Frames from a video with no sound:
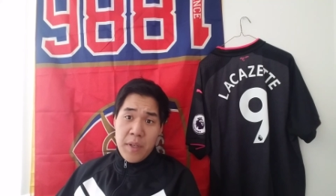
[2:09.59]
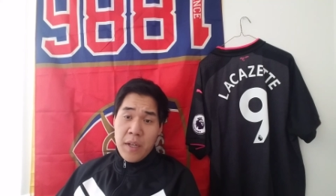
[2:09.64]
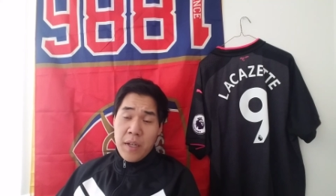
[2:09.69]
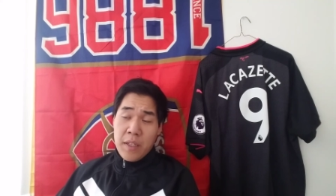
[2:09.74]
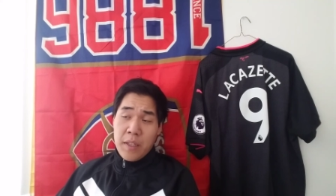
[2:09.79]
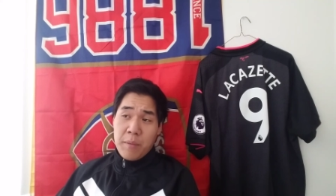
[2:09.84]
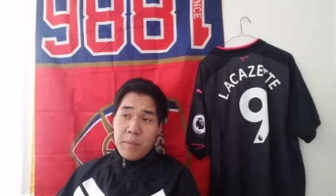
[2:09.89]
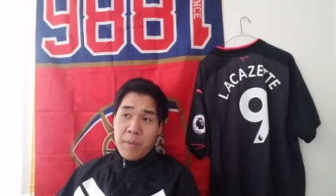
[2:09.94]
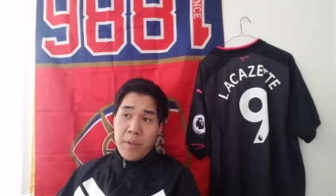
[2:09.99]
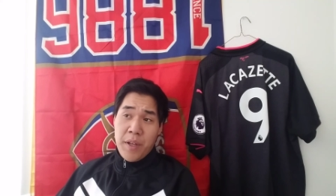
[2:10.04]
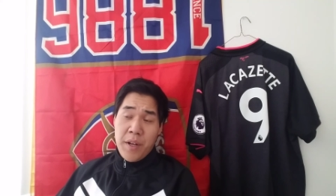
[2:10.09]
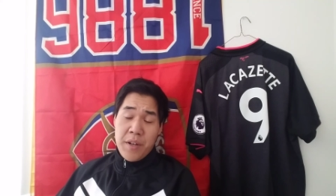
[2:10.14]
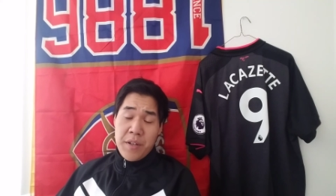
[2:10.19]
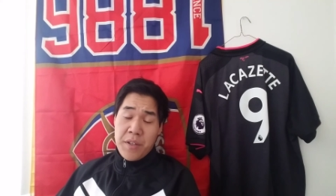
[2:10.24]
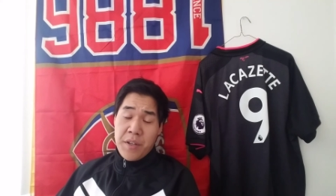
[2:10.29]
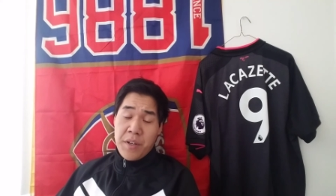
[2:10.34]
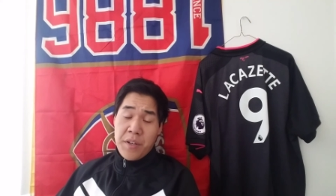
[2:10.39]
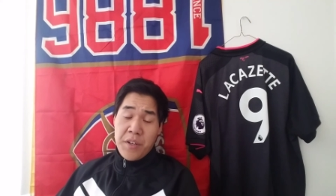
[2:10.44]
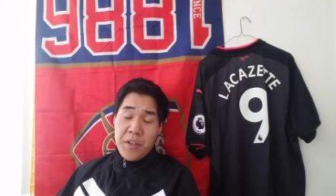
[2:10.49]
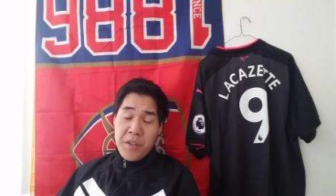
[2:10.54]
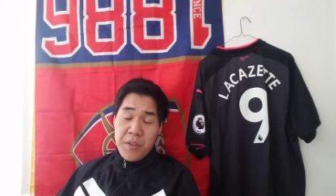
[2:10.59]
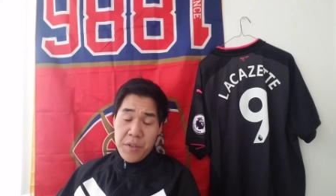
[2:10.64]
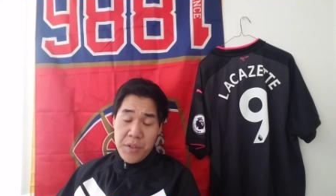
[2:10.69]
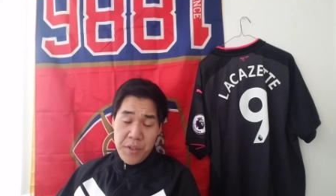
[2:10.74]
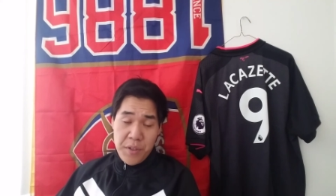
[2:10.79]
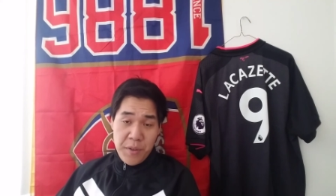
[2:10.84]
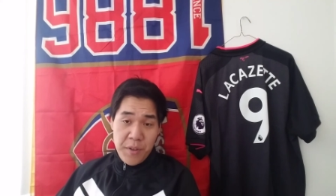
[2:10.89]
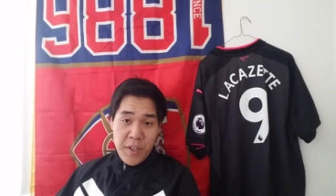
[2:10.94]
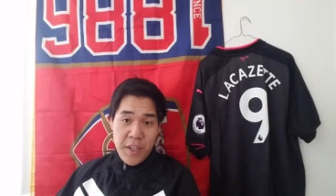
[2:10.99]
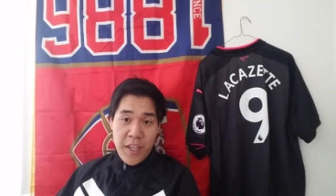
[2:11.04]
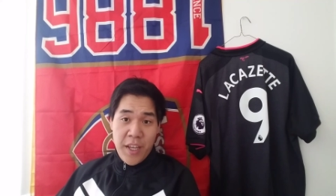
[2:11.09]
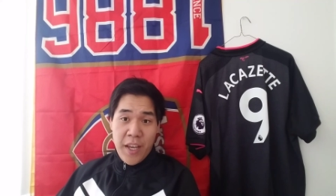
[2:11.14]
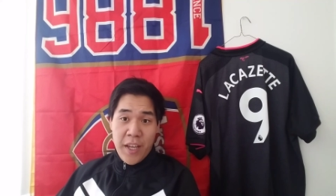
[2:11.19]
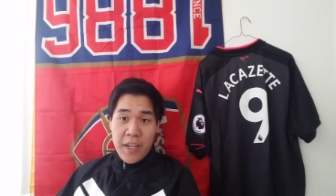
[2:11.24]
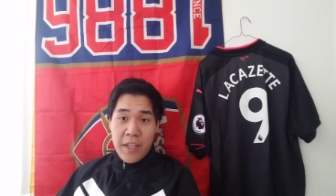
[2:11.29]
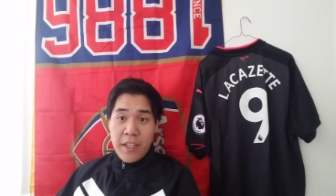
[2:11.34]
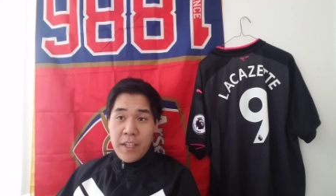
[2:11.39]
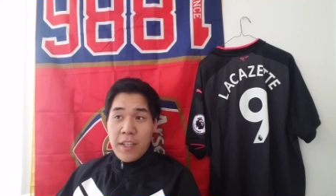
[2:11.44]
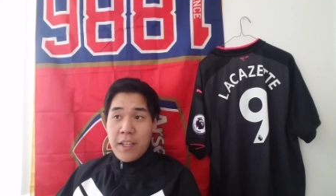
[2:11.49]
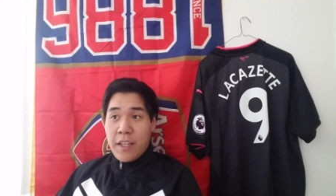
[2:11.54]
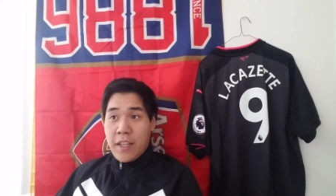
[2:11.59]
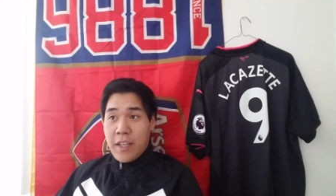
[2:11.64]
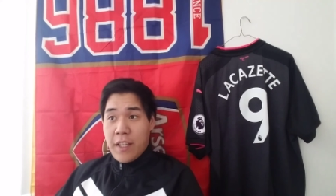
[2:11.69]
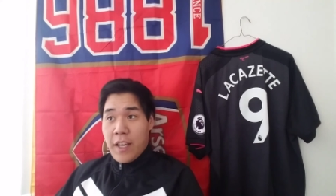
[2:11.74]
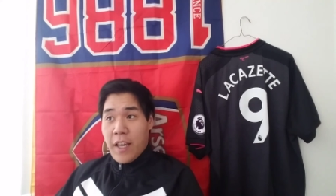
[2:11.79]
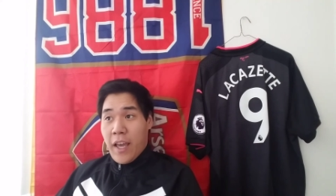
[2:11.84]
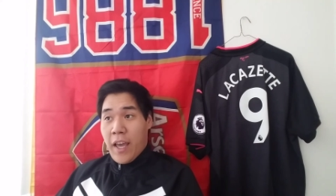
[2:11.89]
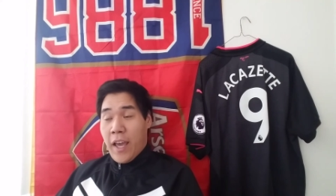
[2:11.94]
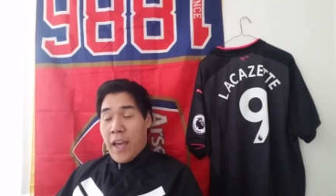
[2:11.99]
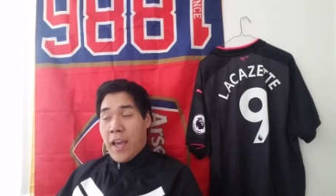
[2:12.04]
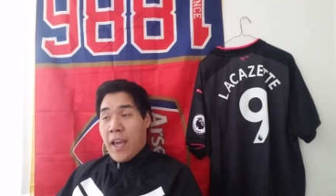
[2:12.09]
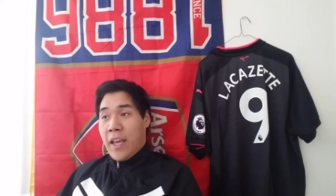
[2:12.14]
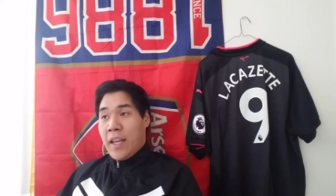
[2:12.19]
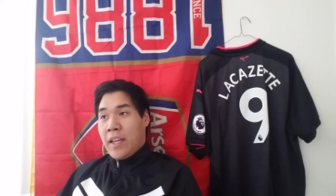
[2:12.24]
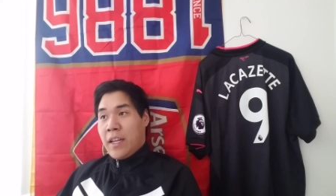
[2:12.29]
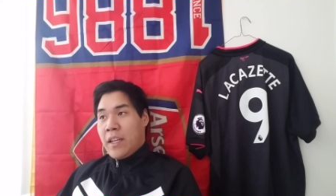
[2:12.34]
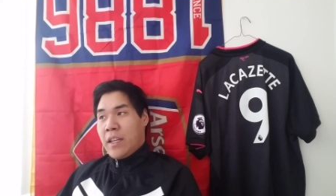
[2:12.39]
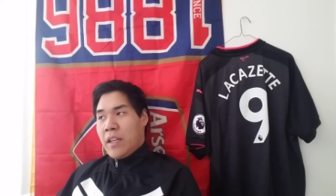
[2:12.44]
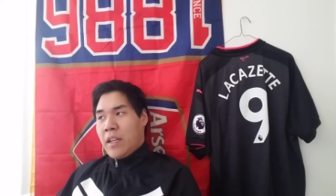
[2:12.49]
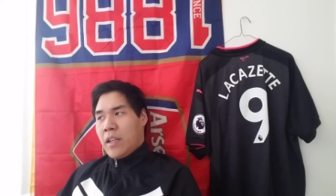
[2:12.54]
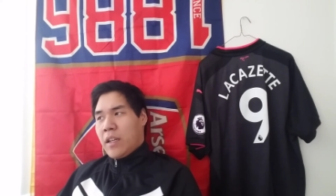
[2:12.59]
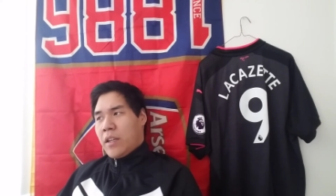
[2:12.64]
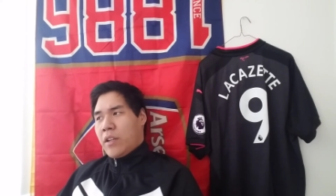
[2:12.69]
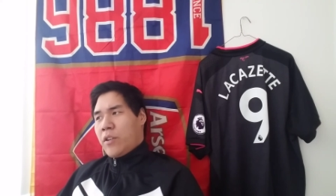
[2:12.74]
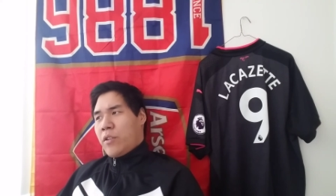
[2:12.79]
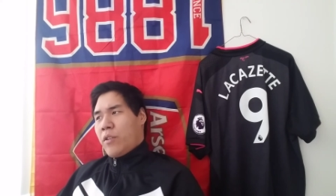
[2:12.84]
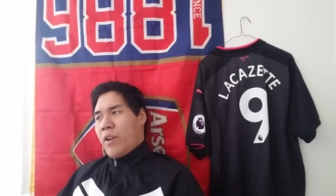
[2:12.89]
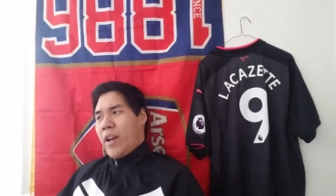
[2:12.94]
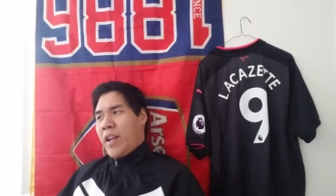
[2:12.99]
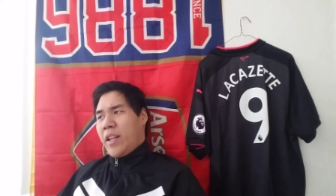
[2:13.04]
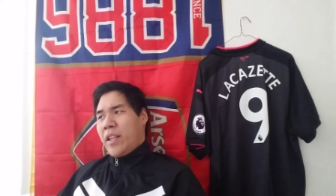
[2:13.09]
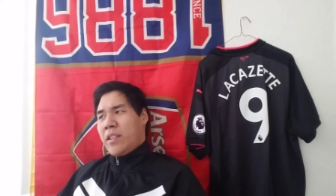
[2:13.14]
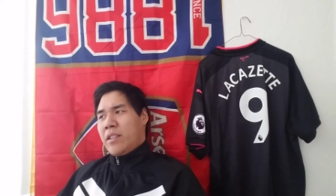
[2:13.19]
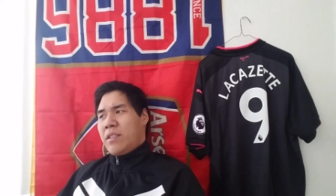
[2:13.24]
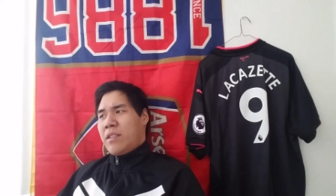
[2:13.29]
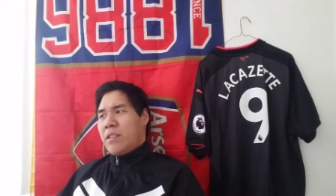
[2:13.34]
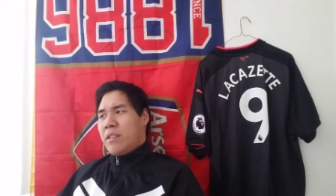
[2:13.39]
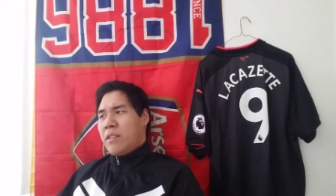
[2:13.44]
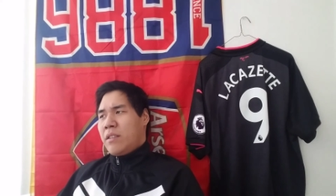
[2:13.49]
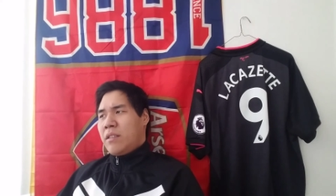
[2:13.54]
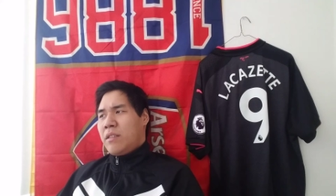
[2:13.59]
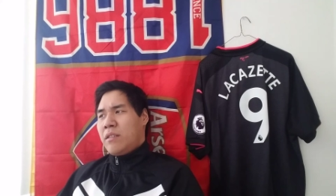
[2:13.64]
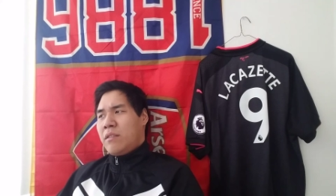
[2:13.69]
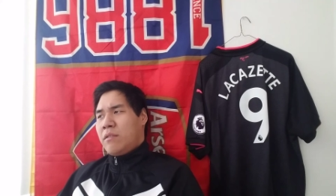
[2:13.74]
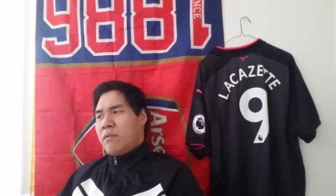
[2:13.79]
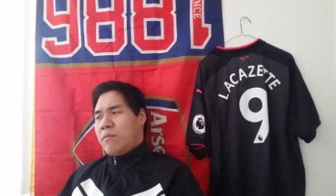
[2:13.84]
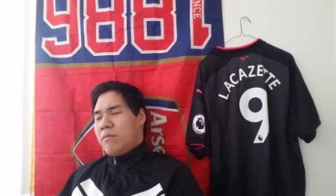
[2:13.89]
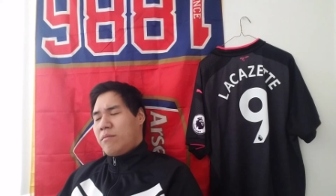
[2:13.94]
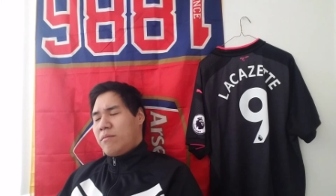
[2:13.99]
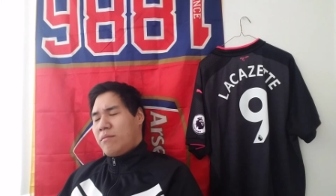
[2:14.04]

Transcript: Uh, the players aren't used to it yet, and credit to